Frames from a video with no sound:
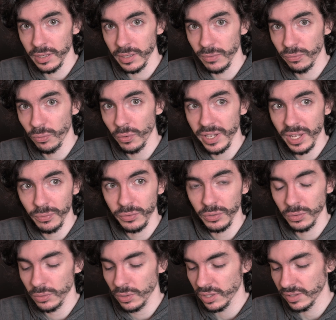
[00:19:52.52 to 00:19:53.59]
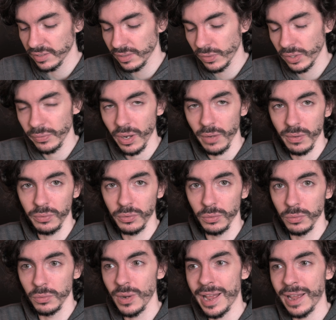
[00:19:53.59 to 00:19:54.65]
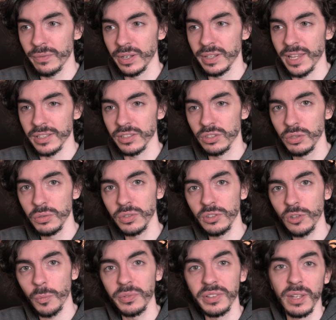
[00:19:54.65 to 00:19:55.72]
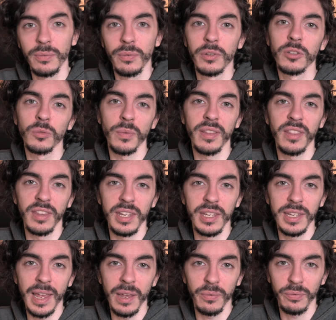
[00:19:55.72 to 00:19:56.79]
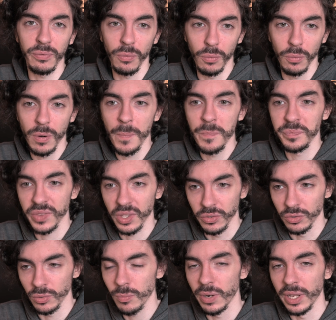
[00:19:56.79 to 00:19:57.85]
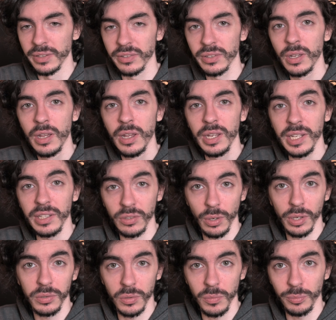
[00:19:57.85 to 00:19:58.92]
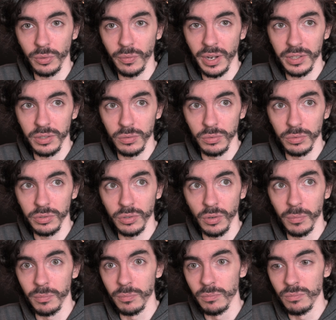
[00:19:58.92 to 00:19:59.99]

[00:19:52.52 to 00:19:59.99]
40 f2 and the 75 f2 having that 2 stops difference with the f4, zoom lens is going to provide you some